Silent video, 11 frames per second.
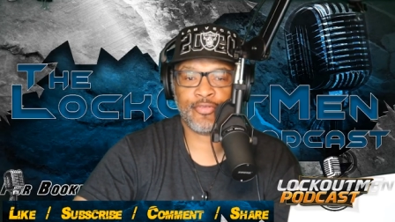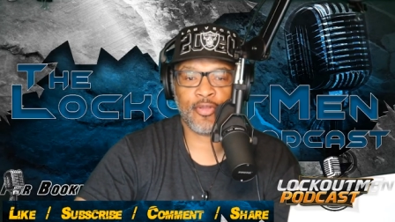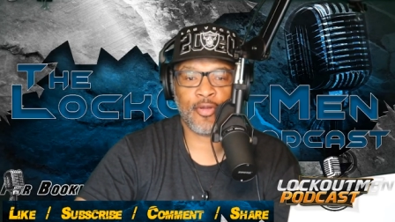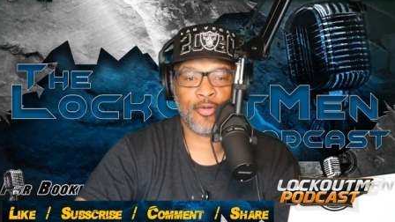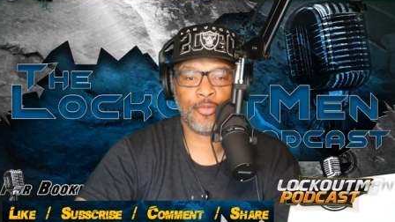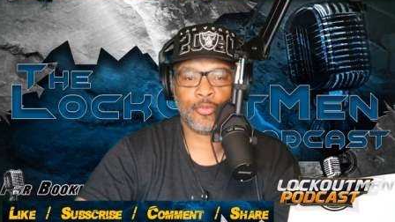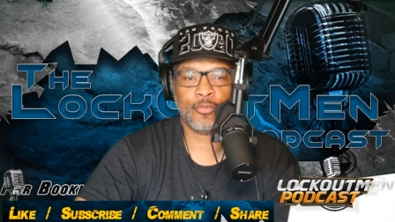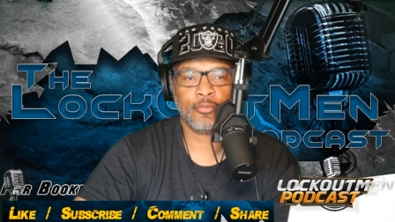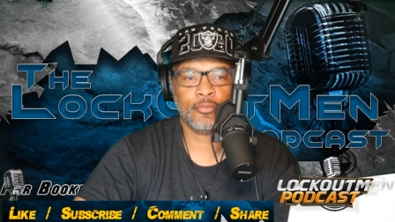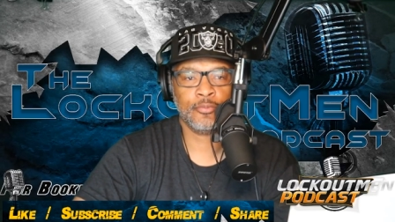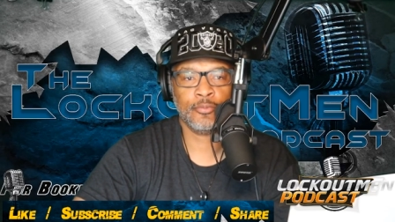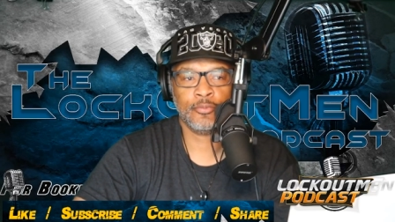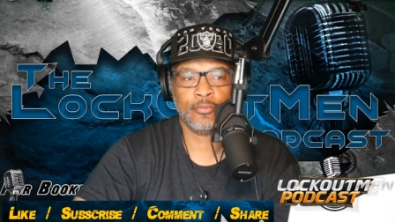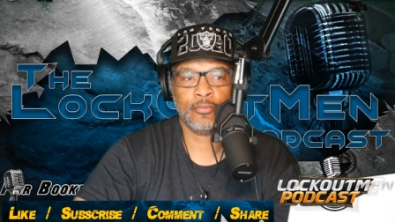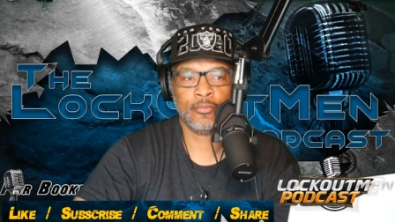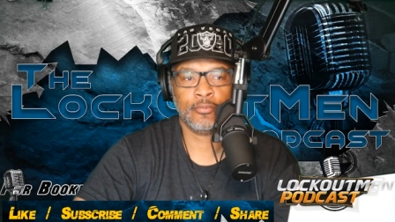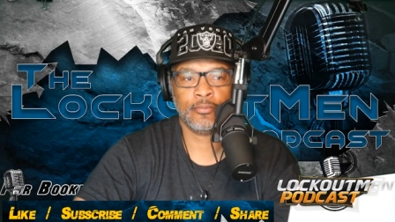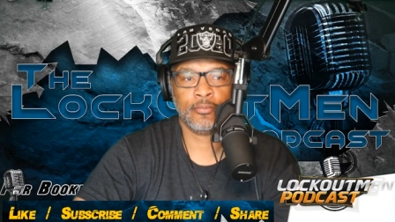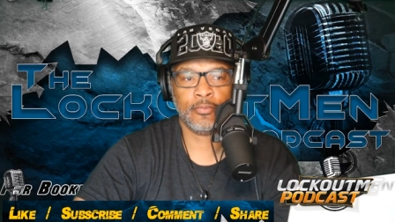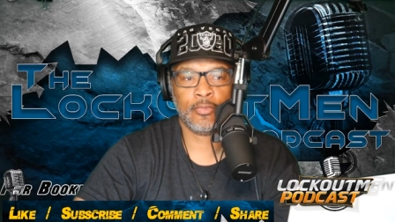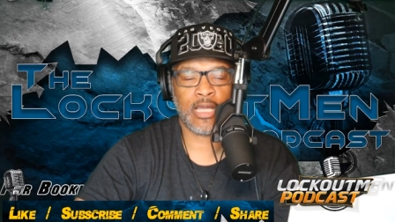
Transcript: So I